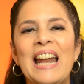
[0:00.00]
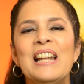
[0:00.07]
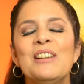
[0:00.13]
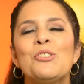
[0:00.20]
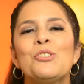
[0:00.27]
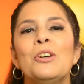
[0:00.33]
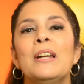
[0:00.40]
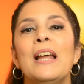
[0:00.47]
and
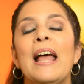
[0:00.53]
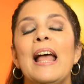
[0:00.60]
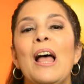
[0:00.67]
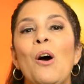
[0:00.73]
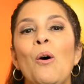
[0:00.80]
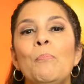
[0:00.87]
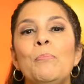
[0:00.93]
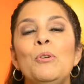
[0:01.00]
it's going to
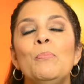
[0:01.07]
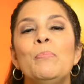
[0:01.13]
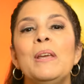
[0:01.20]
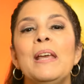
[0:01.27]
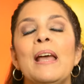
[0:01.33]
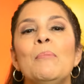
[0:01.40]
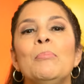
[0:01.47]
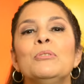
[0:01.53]
help you
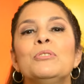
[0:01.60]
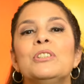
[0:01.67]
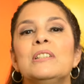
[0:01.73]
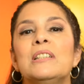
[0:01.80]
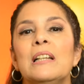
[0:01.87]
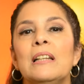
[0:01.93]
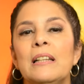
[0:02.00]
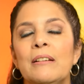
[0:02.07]
be able to
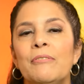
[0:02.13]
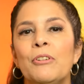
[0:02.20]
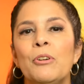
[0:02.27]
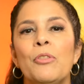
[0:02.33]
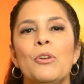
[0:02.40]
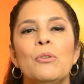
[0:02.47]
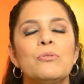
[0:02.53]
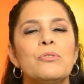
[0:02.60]
deliver
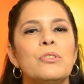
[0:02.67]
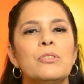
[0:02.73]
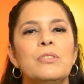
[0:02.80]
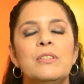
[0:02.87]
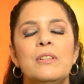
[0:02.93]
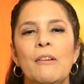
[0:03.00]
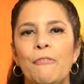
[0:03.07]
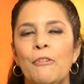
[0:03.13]
those
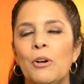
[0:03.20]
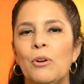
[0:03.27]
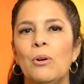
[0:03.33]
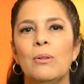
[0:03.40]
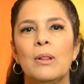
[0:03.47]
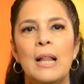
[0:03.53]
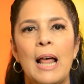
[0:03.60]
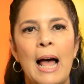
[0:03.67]

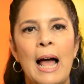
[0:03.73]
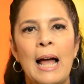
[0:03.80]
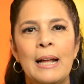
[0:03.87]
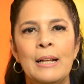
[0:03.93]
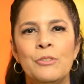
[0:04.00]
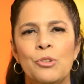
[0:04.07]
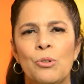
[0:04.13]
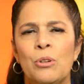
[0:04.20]
difficult
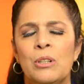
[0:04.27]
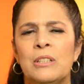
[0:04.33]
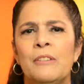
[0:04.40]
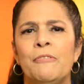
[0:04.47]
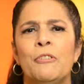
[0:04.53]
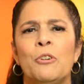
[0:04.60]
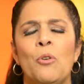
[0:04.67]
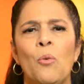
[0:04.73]
lines or
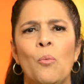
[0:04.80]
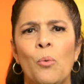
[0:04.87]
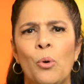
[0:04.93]
difficult